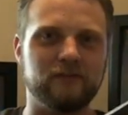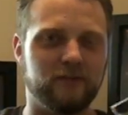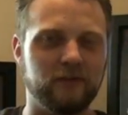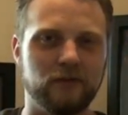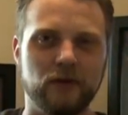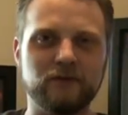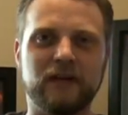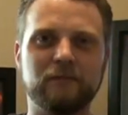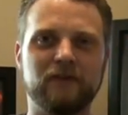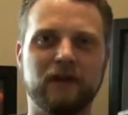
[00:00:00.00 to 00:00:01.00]
There's still load
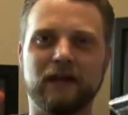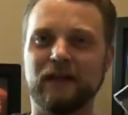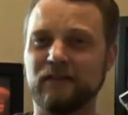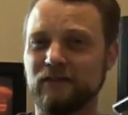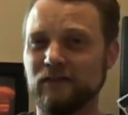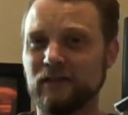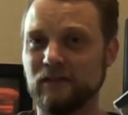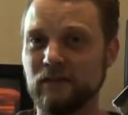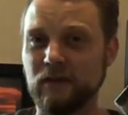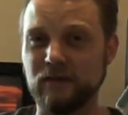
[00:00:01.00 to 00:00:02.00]
times in it. I guess it's just
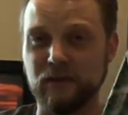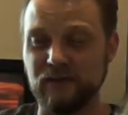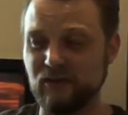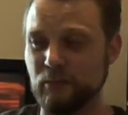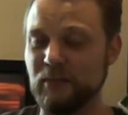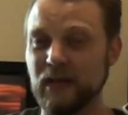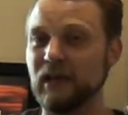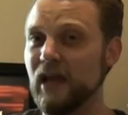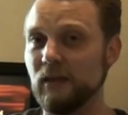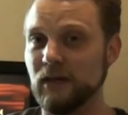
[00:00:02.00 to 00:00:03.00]
because it was such a big
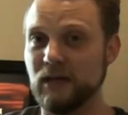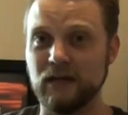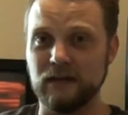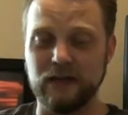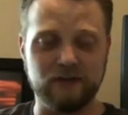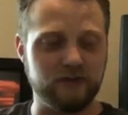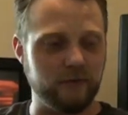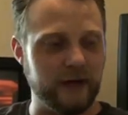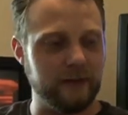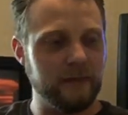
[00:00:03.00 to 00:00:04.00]
game, it needed the extra
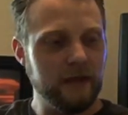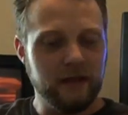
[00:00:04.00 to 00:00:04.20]
RAM.